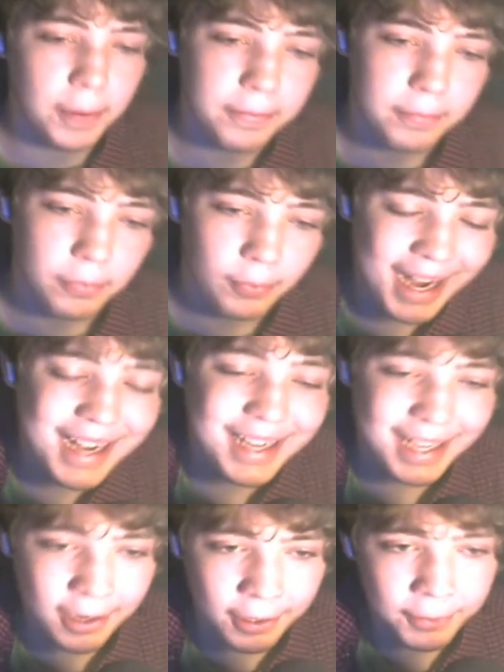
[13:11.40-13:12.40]
right
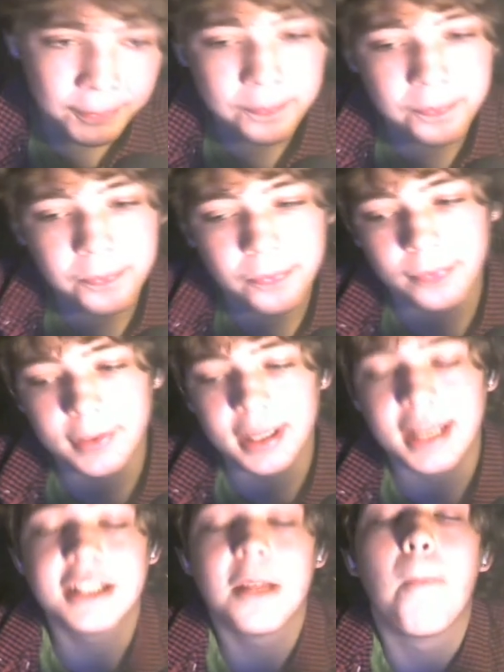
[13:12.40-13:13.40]
here
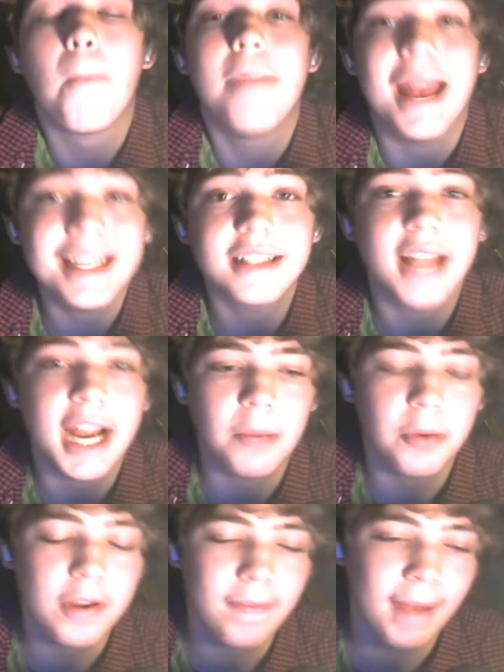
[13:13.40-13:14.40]
is the best lineup
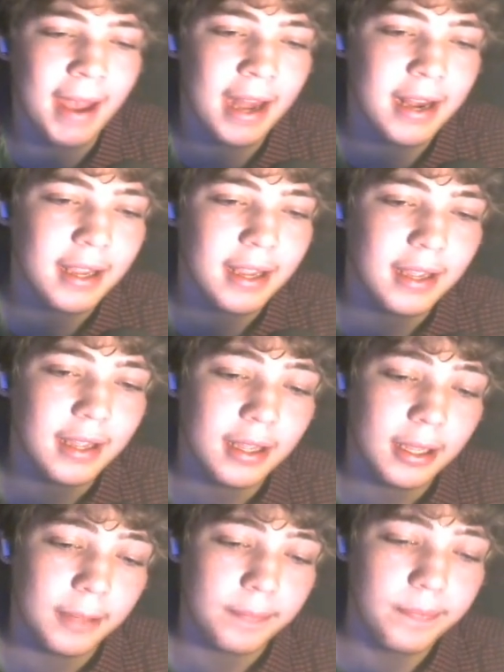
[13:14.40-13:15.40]
we've had
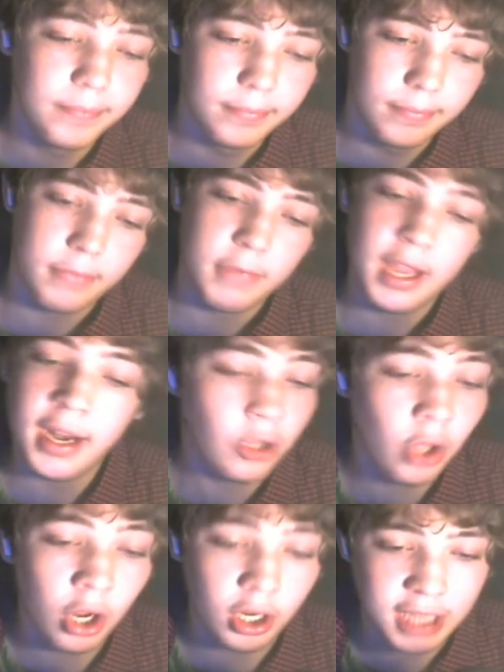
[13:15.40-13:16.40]
in a
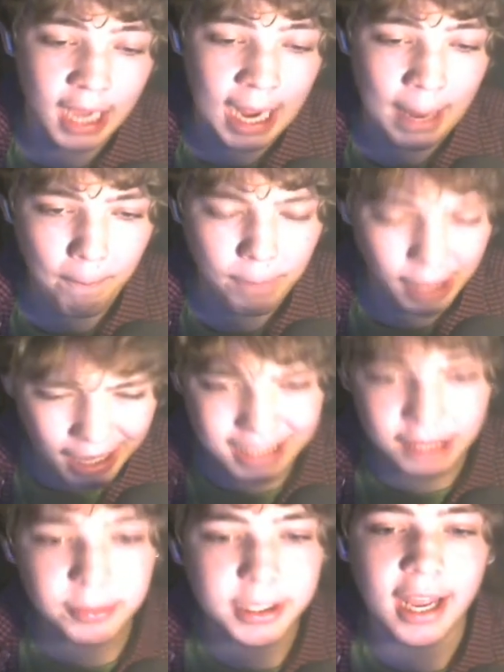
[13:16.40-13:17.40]
long time,
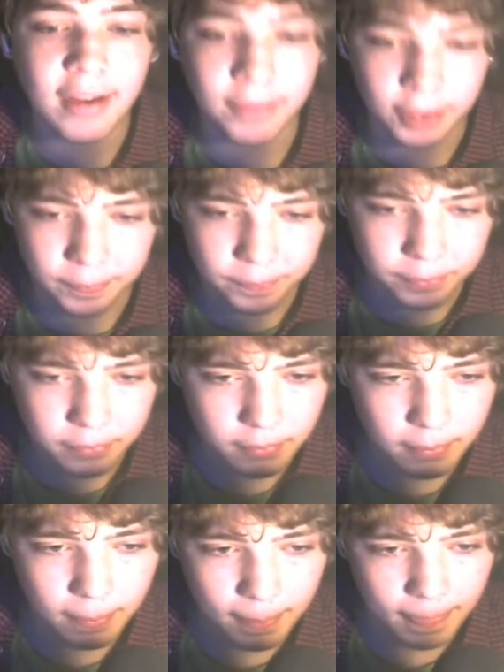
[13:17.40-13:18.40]
possibly ever.
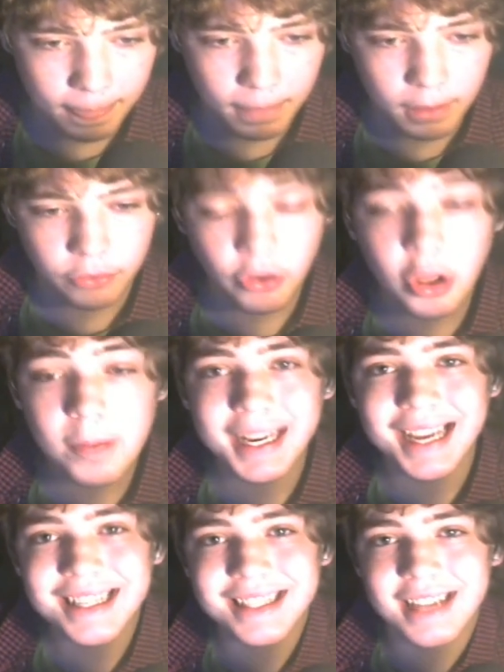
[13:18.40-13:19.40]
Solely
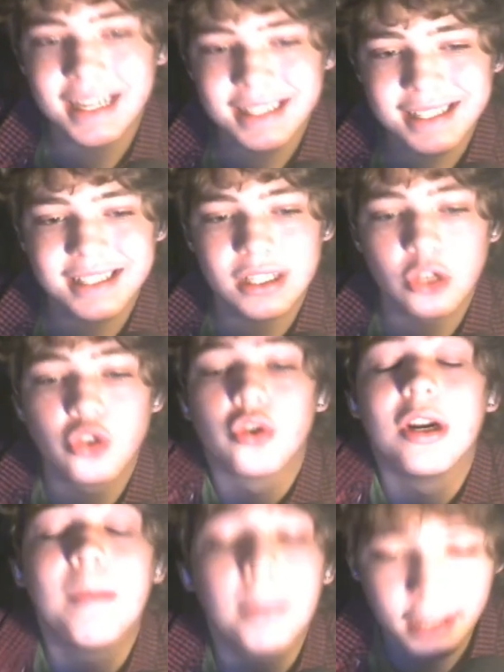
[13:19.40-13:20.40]
because it's not just
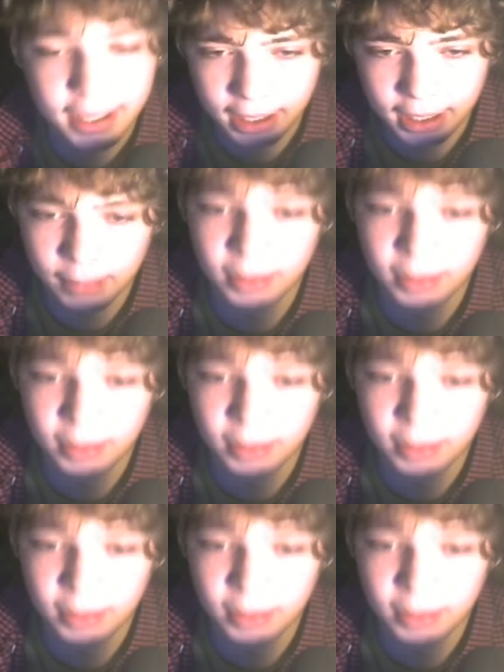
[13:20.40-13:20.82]
AAA game after